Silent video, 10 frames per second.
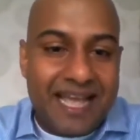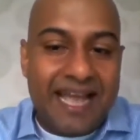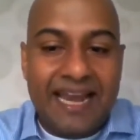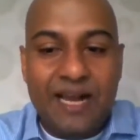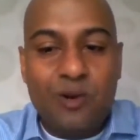
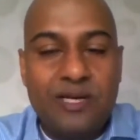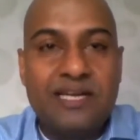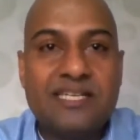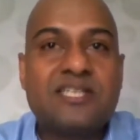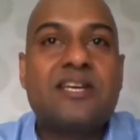and I looked at
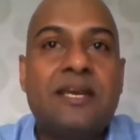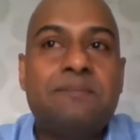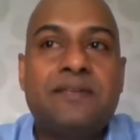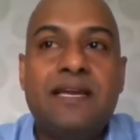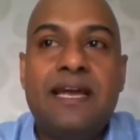his
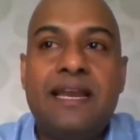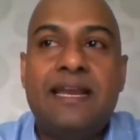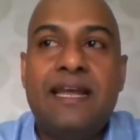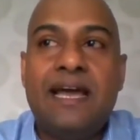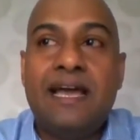script,
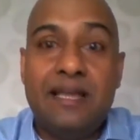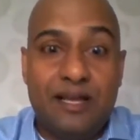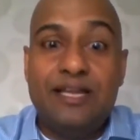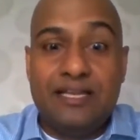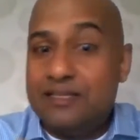and
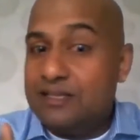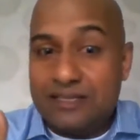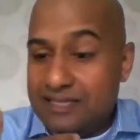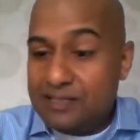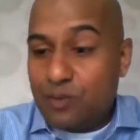
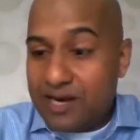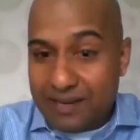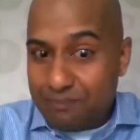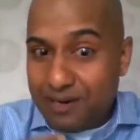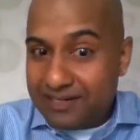this is what
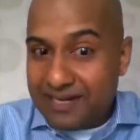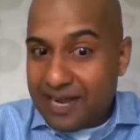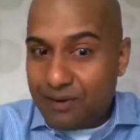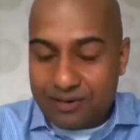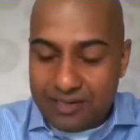I blurted
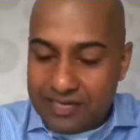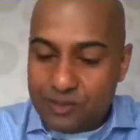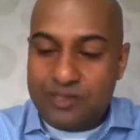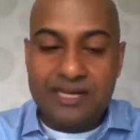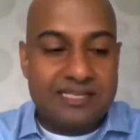out. I
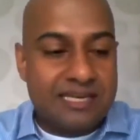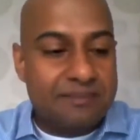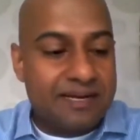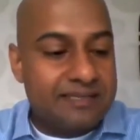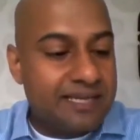looked at the script
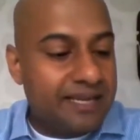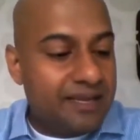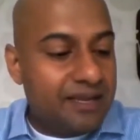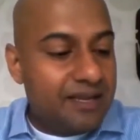and say,